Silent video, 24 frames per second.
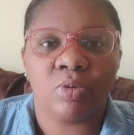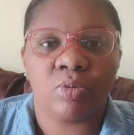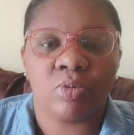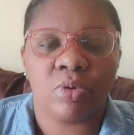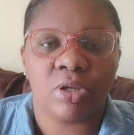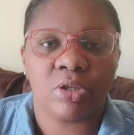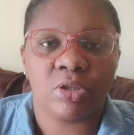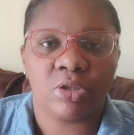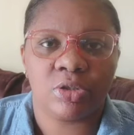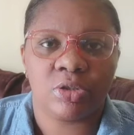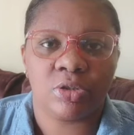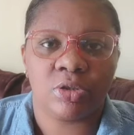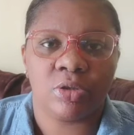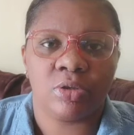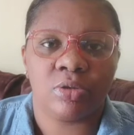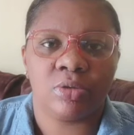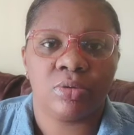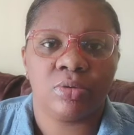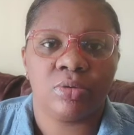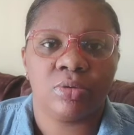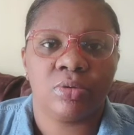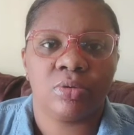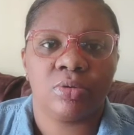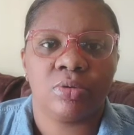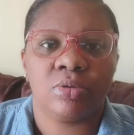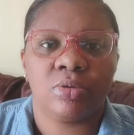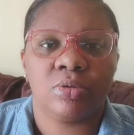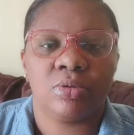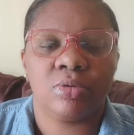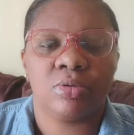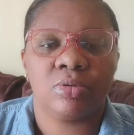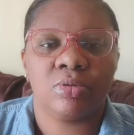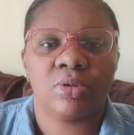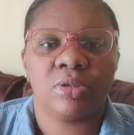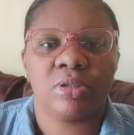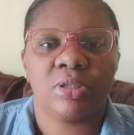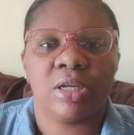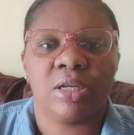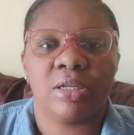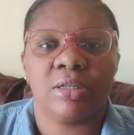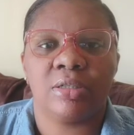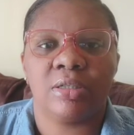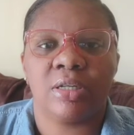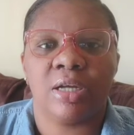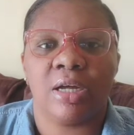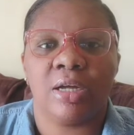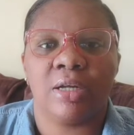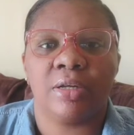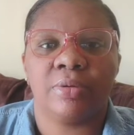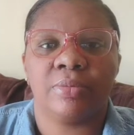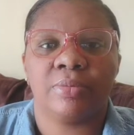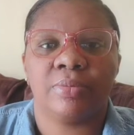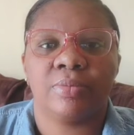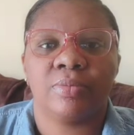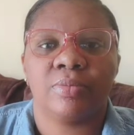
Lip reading: question said that